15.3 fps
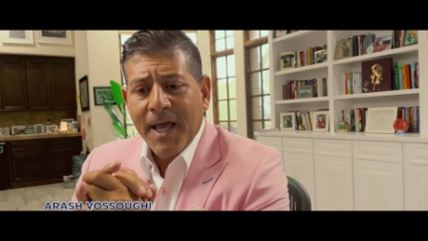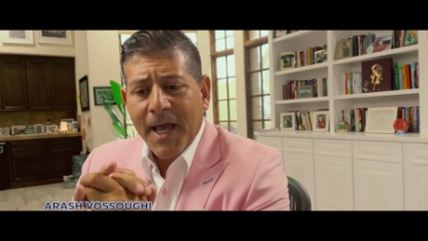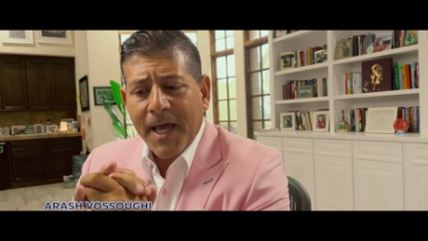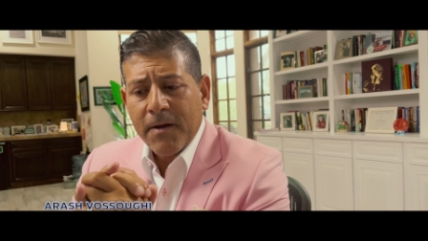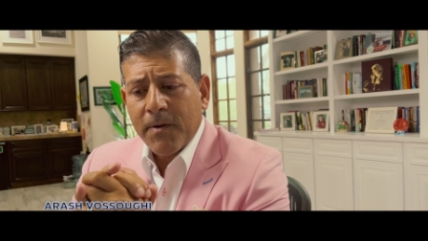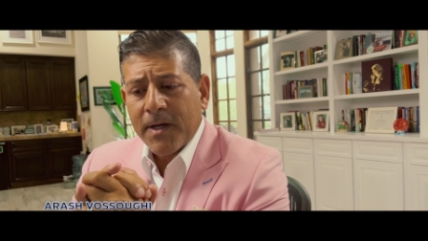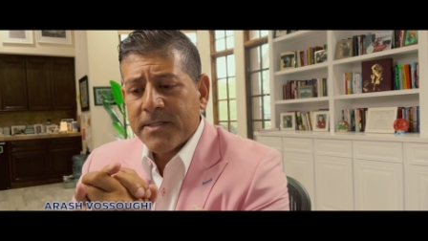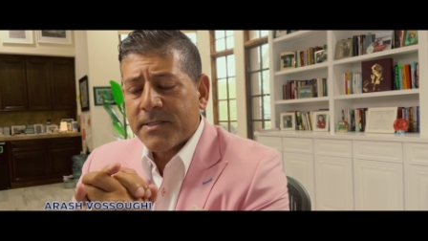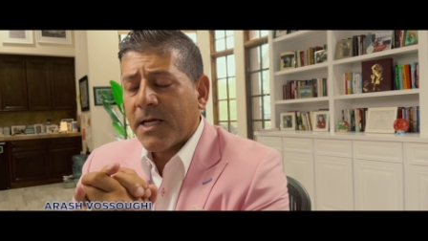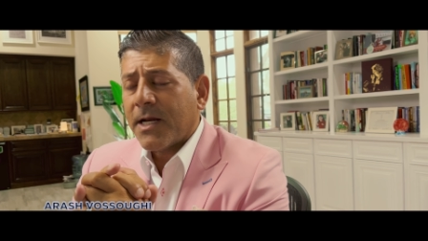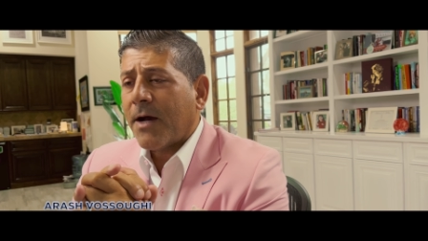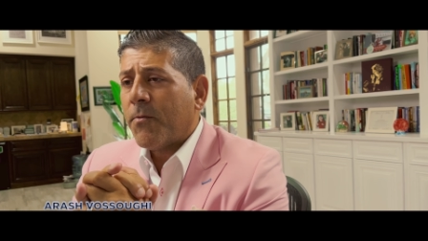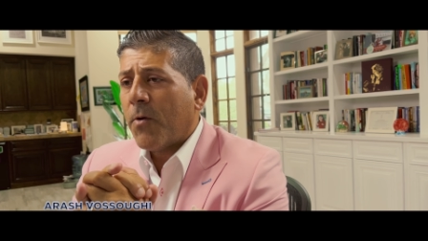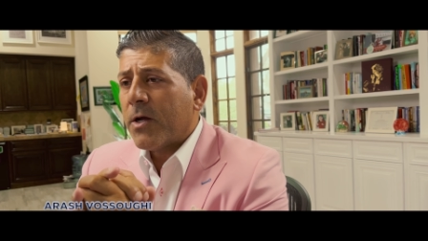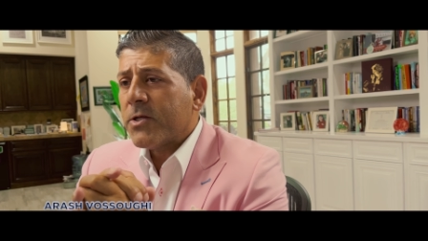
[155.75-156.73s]
Anyway, he said,
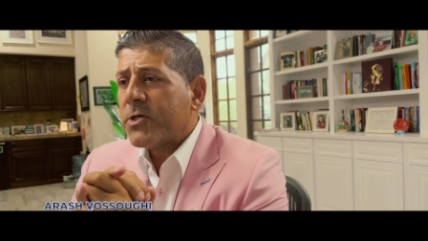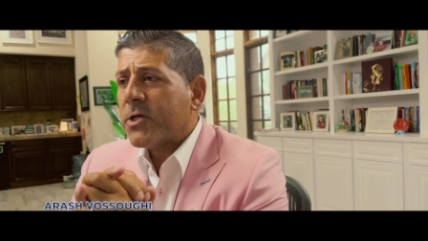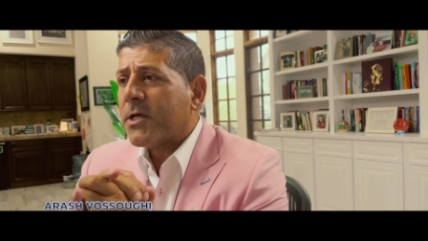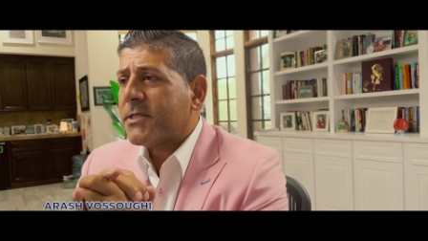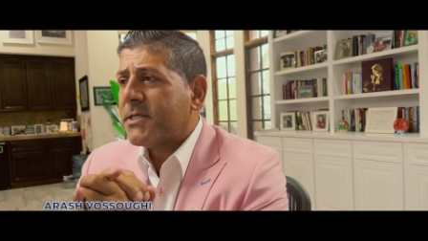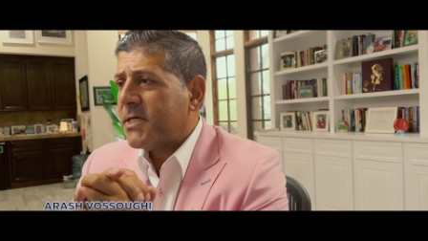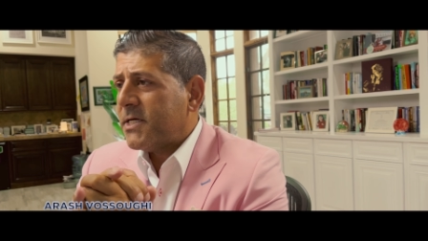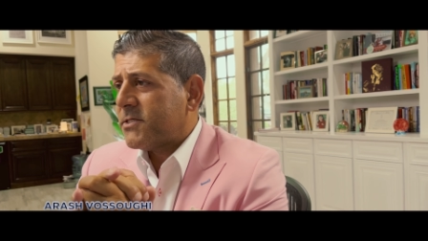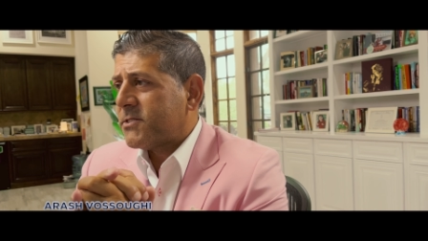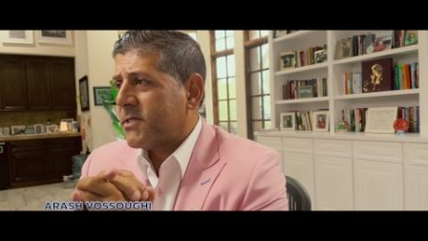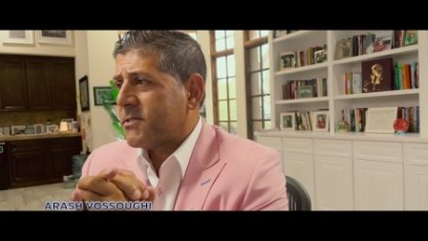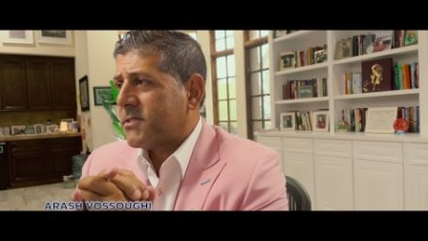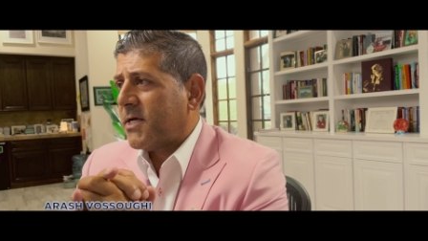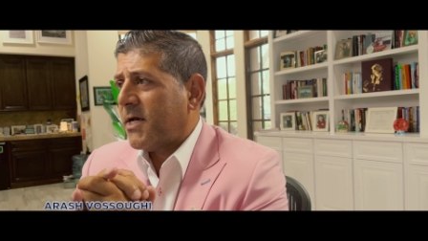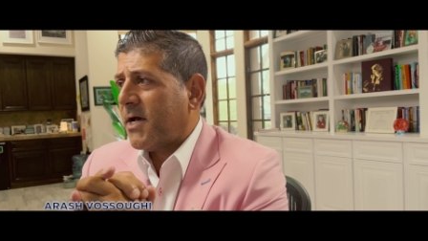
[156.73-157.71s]
I want you to teach
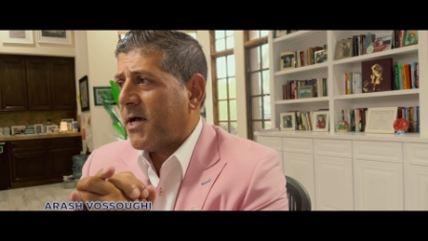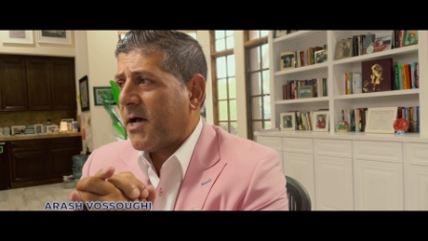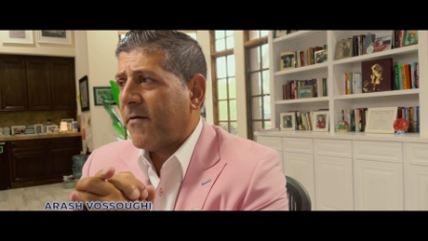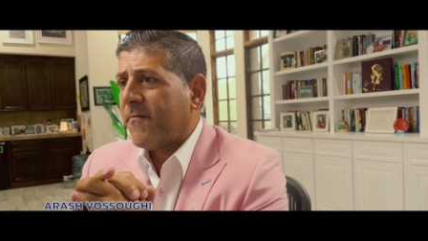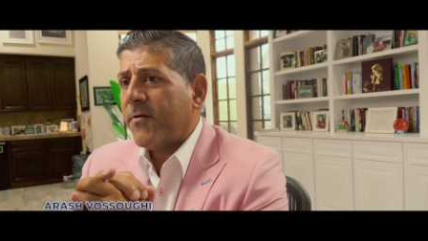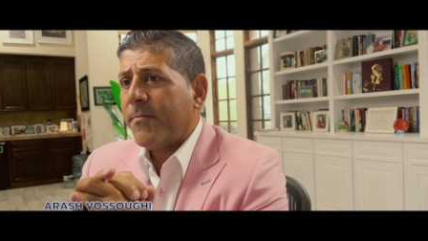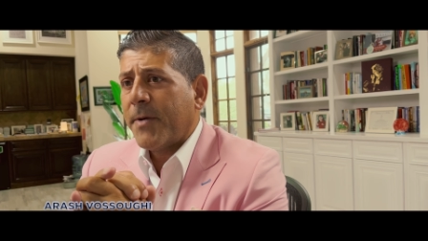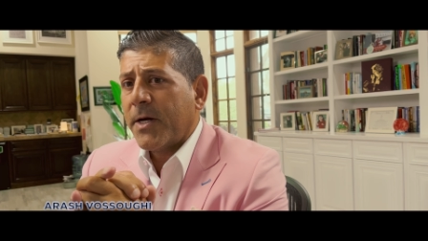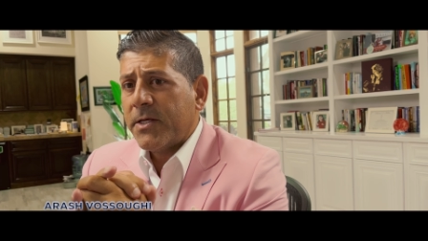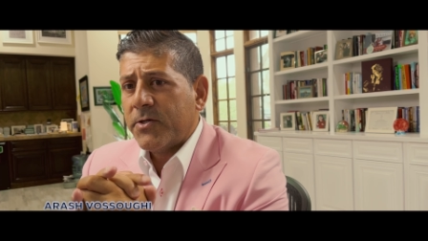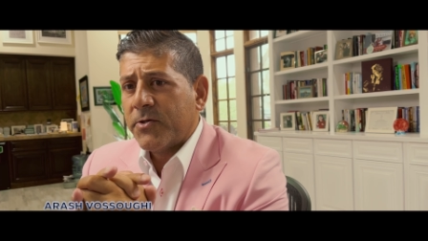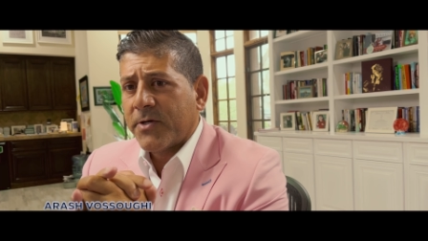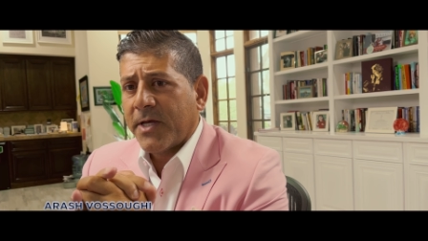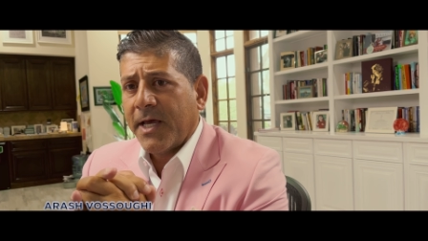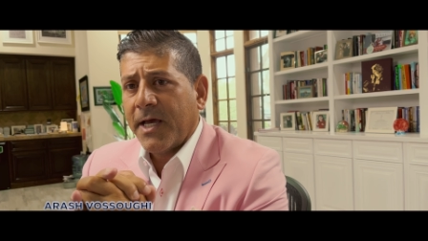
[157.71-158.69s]
this to everybody
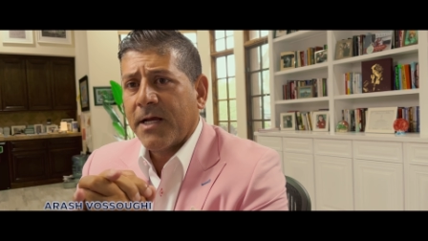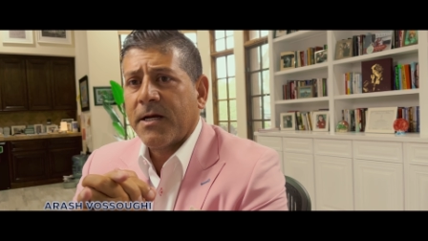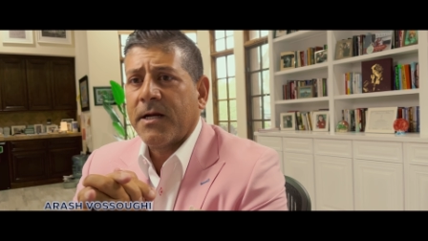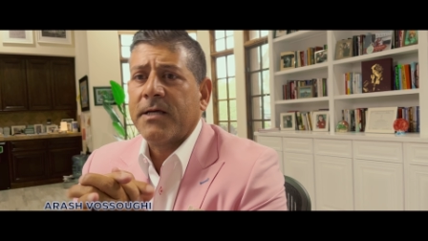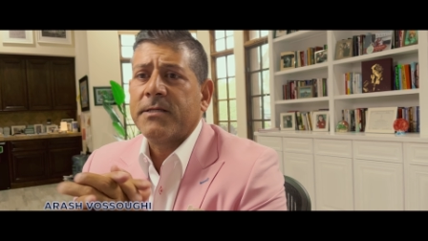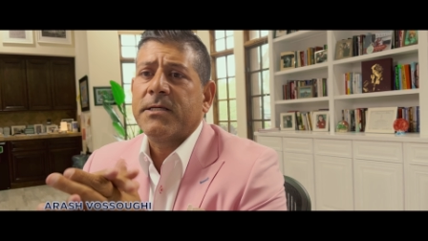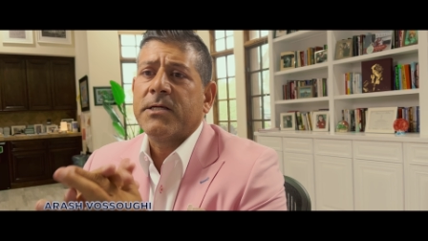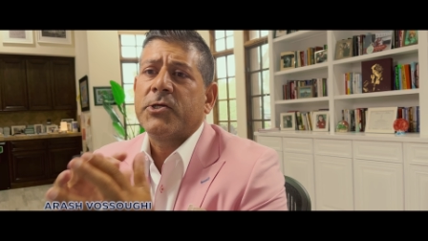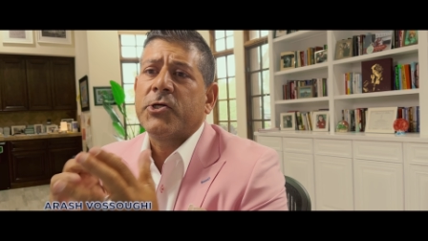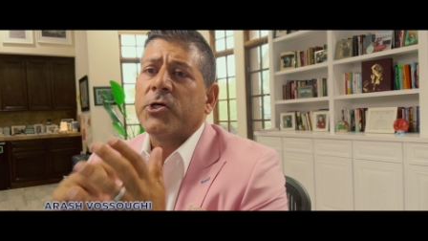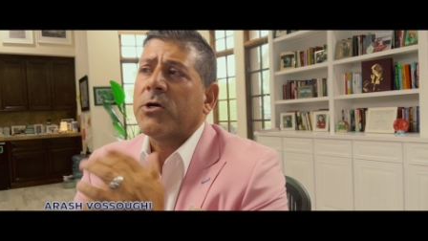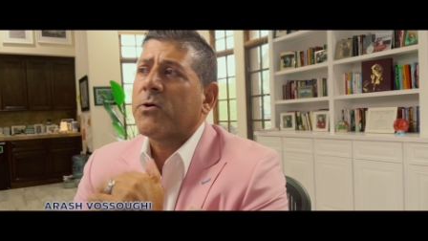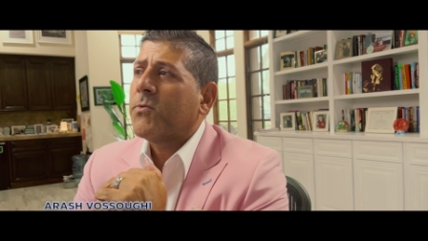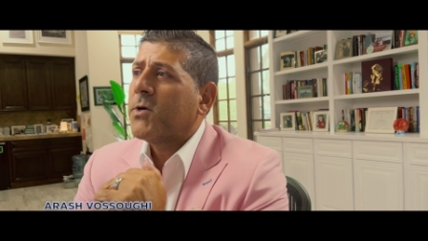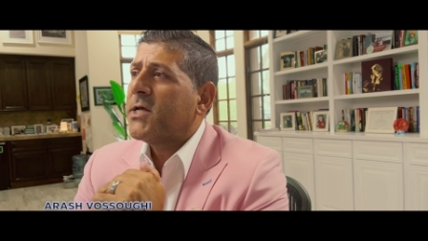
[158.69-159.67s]
you can. And I said,
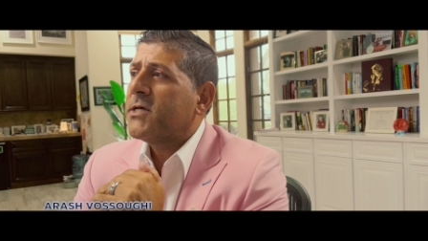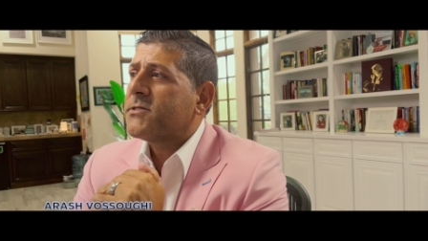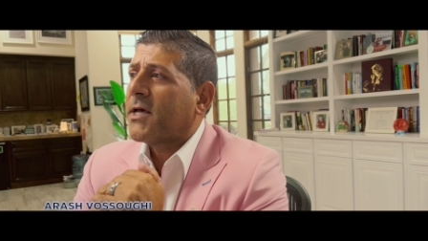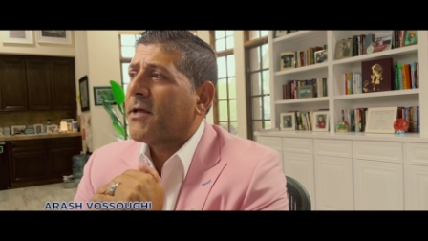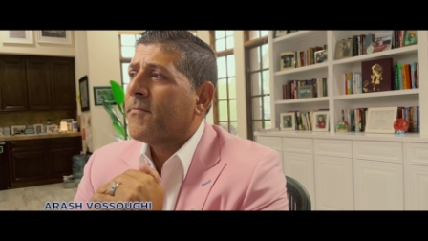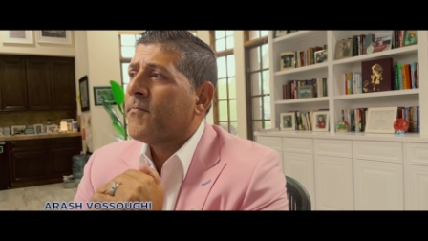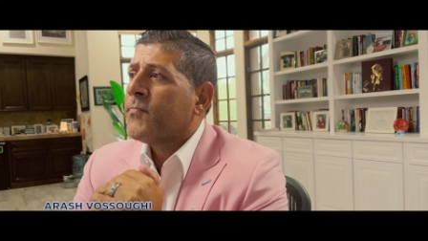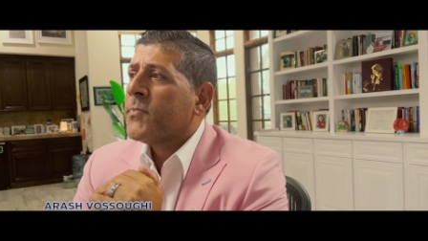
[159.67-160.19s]
sure, what is it?